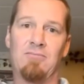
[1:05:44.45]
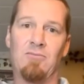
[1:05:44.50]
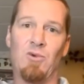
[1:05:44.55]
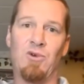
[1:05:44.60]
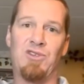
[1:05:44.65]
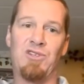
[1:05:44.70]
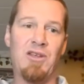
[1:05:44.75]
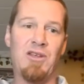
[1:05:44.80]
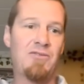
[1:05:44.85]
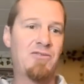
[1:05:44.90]
We
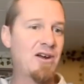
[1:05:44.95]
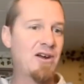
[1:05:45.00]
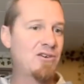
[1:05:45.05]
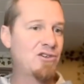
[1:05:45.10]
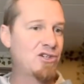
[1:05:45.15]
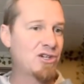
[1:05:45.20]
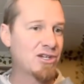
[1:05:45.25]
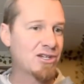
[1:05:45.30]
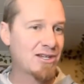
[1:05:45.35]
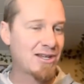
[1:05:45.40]
sit there
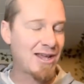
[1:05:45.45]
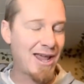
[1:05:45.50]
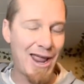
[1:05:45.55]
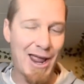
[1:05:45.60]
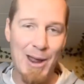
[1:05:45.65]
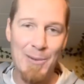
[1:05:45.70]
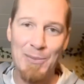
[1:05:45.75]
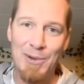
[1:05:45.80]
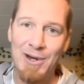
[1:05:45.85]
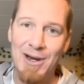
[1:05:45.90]
just
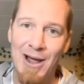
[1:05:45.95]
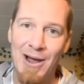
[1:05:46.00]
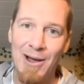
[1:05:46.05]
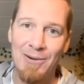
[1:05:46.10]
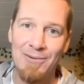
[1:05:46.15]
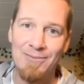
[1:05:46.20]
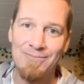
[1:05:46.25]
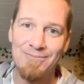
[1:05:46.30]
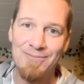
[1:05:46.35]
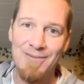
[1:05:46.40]
camping
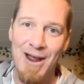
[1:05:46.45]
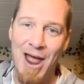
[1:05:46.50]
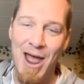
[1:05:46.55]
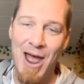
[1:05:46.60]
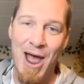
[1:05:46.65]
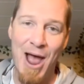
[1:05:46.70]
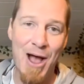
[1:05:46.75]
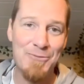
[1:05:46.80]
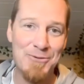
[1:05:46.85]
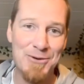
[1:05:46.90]
out,
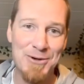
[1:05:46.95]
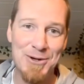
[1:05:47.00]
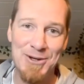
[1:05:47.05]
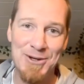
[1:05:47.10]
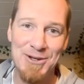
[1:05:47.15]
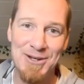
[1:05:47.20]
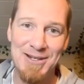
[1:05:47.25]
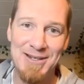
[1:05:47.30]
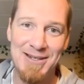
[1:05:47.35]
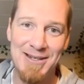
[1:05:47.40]
having a
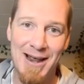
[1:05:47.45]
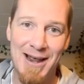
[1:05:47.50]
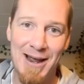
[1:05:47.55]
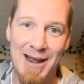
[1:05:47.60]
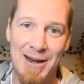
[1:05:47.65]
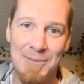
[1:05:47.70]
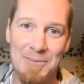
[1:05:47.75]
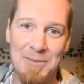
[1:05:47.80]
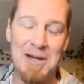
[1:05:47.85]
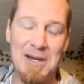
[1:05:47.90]
good
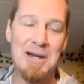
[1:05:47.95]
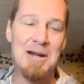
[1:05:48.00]
time.